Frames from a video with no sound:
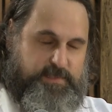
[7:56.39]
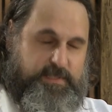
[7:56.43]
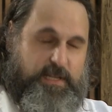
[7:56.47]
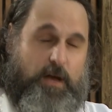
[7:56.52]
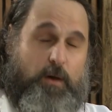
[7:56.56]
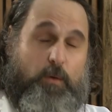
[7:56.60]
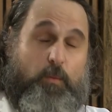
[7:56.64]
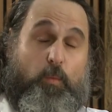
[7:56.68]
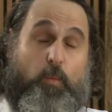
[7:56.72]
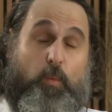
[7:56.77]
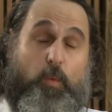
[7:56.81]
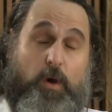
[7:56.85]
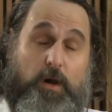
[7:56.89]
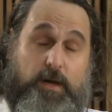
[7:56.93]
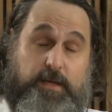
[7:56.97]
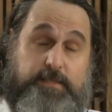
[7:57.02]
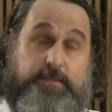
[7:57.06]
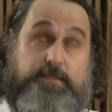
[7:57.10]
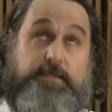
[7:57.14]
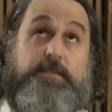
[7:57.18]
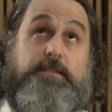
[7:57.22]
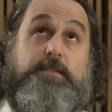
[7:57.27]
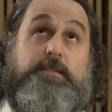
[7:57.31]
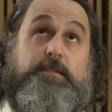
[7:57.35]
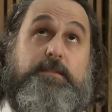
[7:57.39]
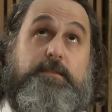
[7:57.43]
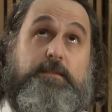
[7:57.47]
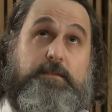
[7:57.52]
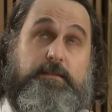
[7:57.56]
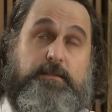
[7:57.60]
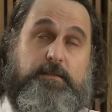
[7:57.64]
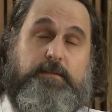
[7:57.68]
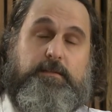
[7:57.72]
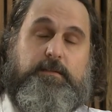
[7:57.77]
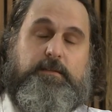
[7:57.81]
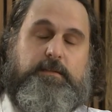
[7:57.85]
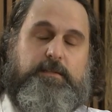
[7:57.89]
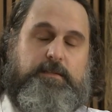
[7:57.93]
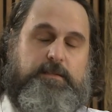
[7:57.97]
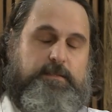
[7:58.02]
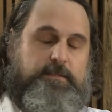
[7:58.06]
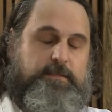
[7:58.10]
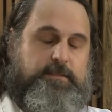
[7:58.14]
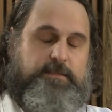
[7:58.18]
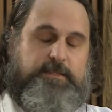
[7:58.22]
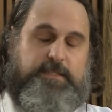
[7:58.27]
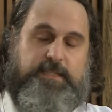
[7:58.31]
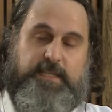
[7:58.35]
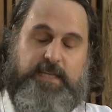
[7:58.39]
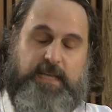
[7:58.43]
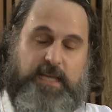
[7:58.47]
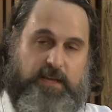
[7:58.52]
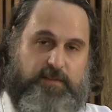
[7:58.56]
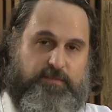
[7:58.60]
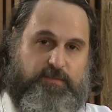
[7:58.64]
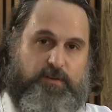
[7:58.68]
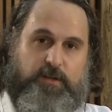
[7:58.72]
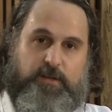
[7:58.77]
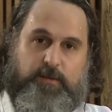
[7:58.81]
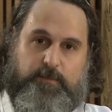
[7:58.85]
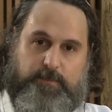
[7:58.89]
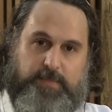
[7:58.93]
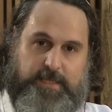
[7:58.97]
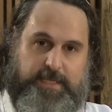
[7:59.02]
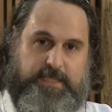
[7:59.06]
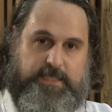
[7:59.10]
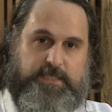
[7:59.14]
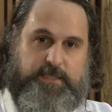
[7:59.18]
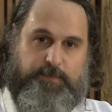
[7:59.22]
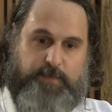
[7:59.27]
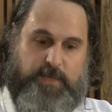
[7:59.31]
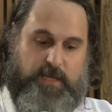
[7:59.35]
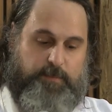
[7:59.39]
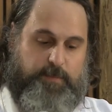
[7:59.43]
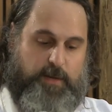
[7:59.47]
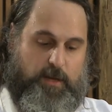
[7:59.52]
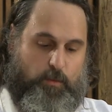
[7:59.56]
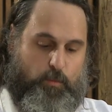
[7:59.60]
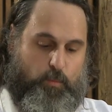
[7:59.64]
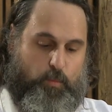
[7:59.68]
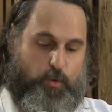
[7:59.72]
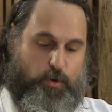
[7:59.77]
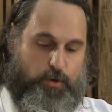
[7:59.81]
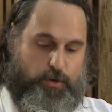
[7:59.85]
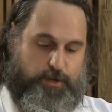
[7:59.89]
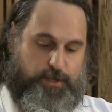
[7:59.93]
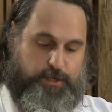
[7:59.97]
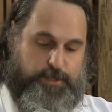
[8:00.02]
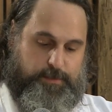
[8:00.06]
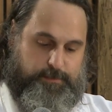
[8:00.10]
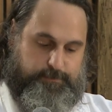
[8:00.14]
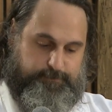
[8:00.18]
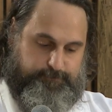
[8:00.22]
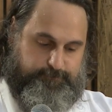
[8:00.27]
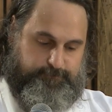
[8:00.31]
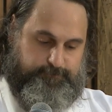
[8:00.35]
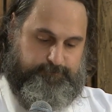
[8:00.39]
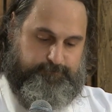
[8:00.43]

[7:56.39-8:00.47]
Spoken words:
Not once did he ever complain to me about work.